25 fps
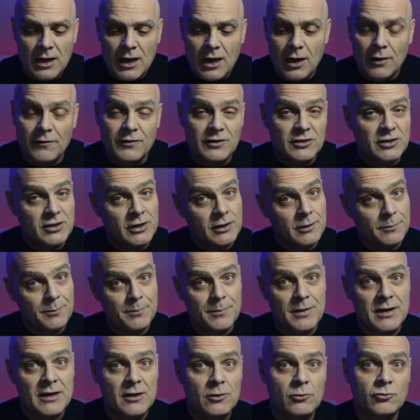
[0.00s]
obviously the
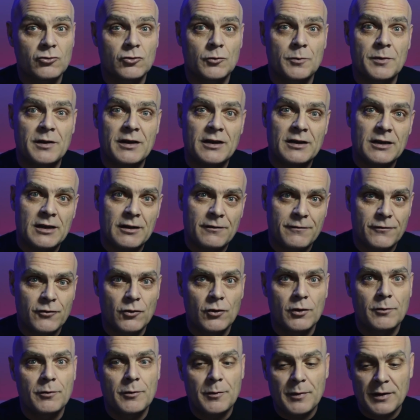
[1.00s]
Beatles would be in there,
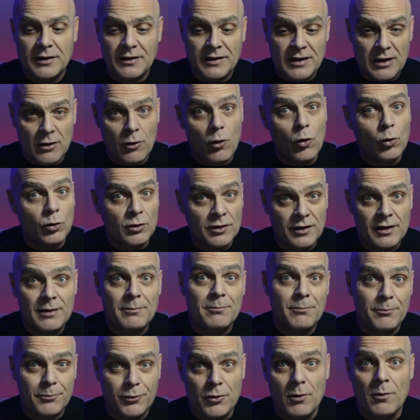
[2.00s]
Floyd would be in there, all of
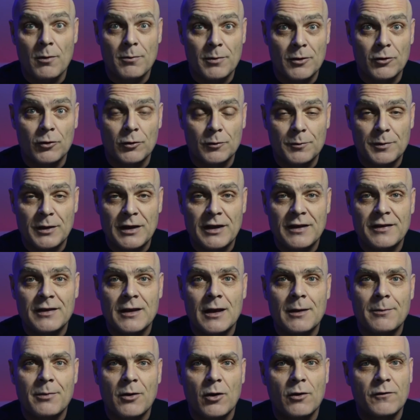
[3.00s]
them probably would be in
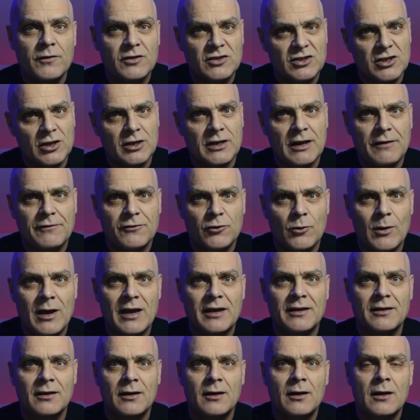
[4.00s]
there, but obviously I'd have to
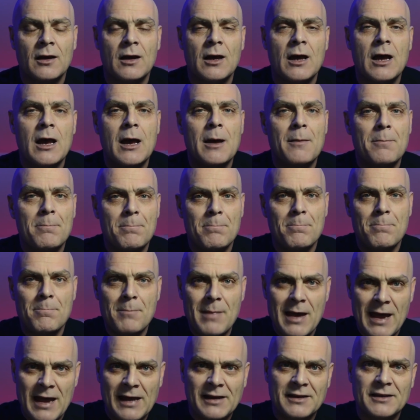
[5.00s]
add
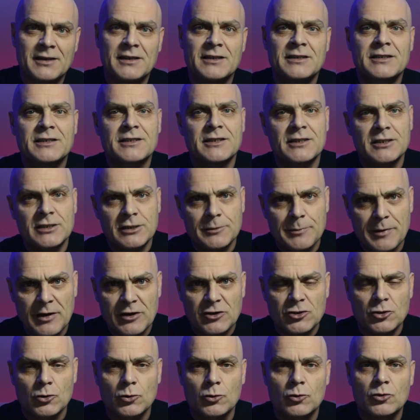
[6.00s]
Madness, The
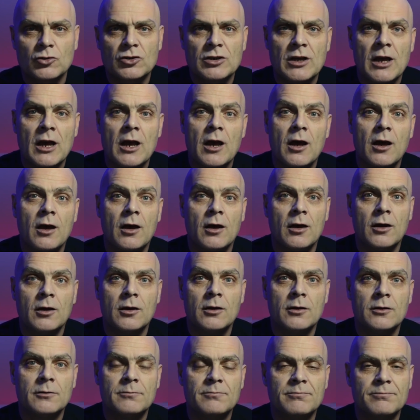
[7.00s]
Specials,
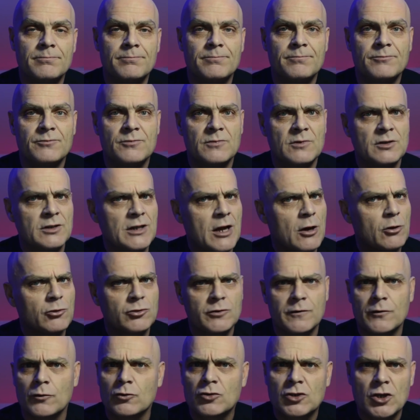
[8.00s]

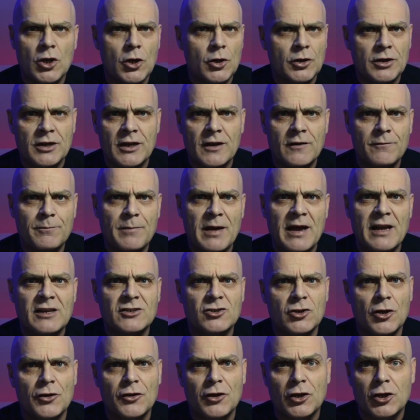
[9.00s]
loads of alternative
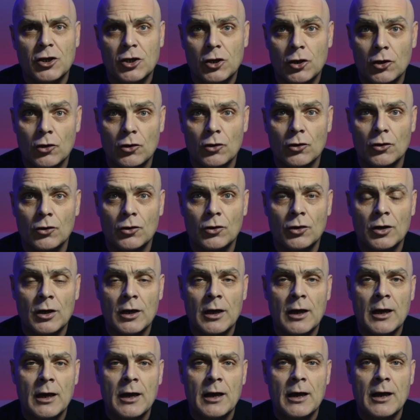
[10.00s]
bands like The Cure,
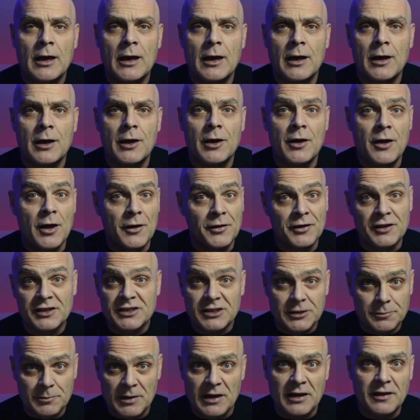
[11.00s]
and The
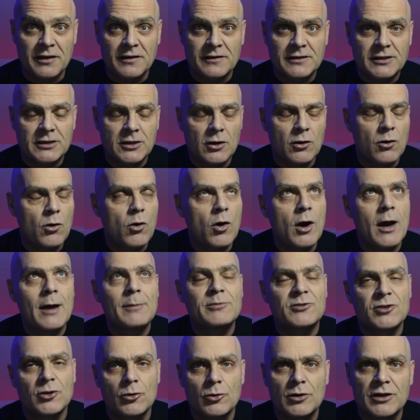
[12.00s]
Smiths, who I
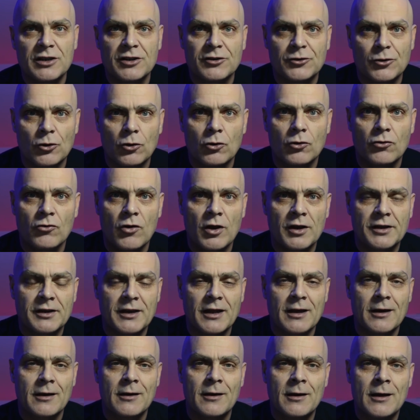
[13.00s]
absolutely adore right
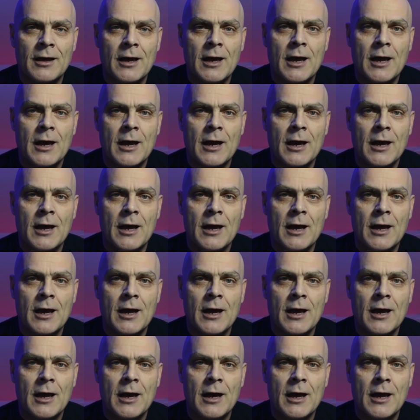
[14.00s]
now.